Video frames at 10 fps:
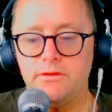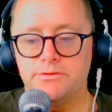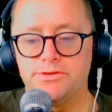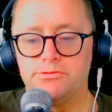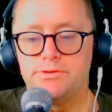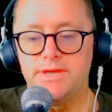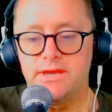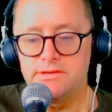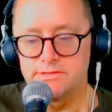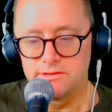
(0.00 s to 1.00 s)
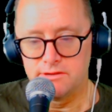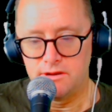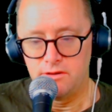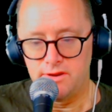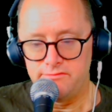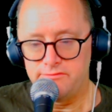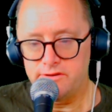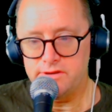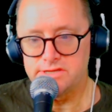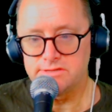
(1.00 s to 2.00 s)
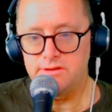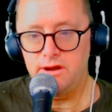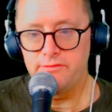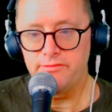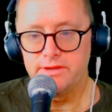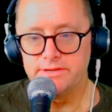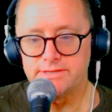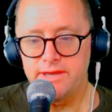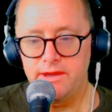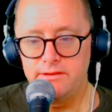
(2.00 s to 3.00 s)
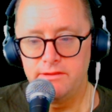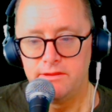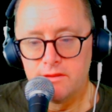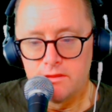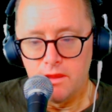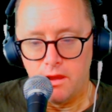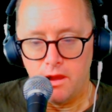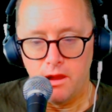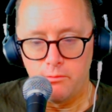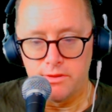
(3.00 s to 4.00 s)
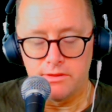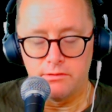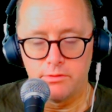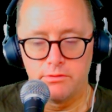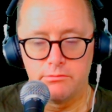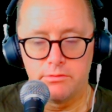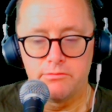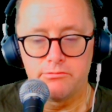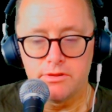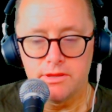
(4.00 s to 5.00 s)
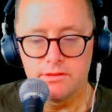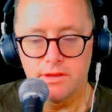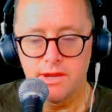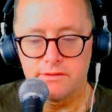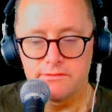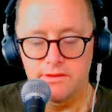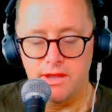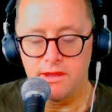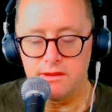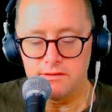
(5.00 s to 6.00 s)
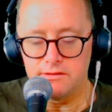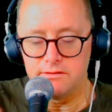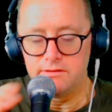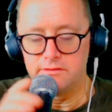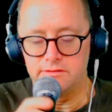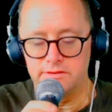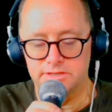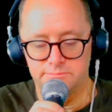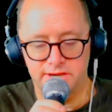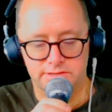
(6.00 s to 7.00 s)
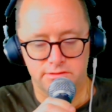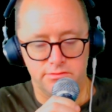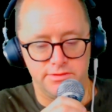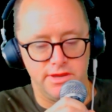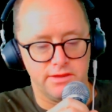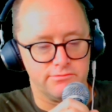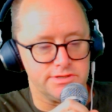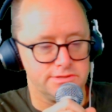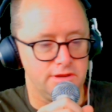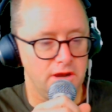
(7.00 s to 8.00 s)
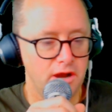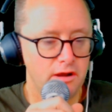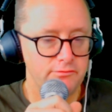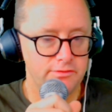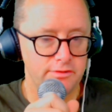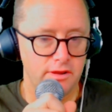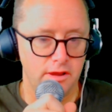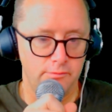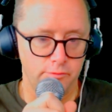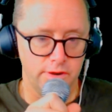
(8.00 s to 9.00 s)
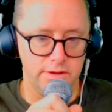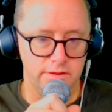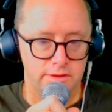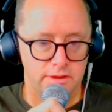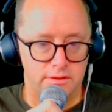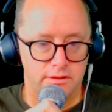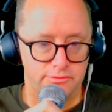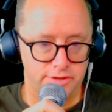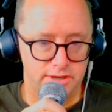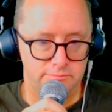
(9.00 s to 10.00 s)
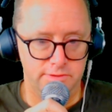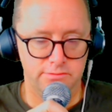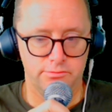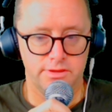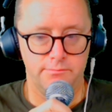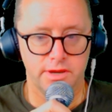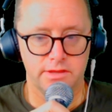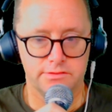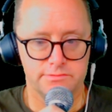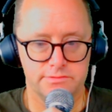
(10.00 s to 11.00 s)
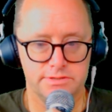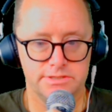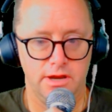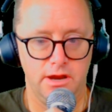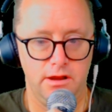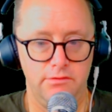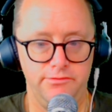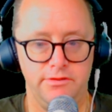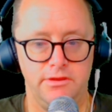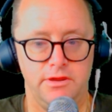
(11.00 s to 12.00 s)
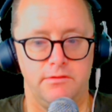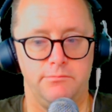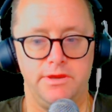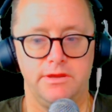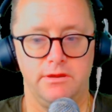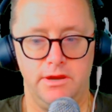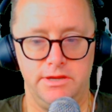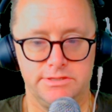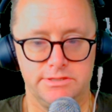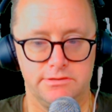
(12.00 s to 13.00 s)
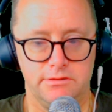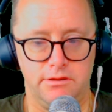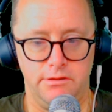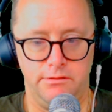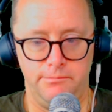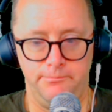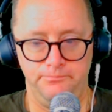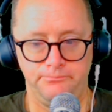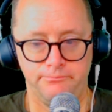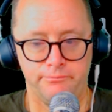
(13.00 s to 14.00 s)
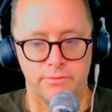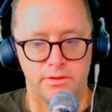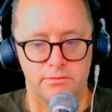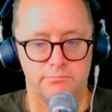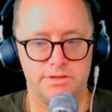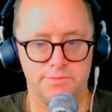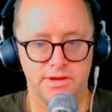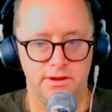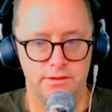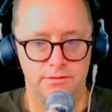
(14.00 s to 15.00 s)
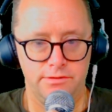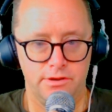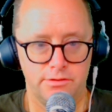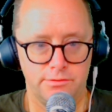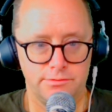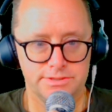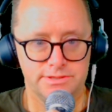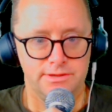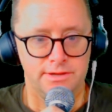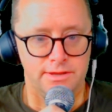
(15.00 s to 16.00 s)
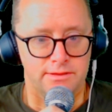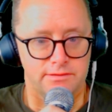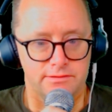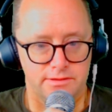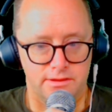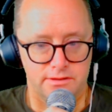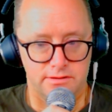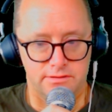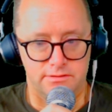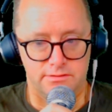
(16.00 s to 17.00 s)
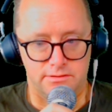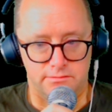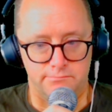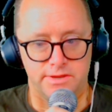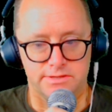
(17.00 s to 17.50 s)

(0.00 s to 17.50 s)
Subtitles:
2 days ago and very softly said, we really like to get this Mexico thing resolved. We're going to try to meet with them and get this resolved because Mitch McConnell knows that a big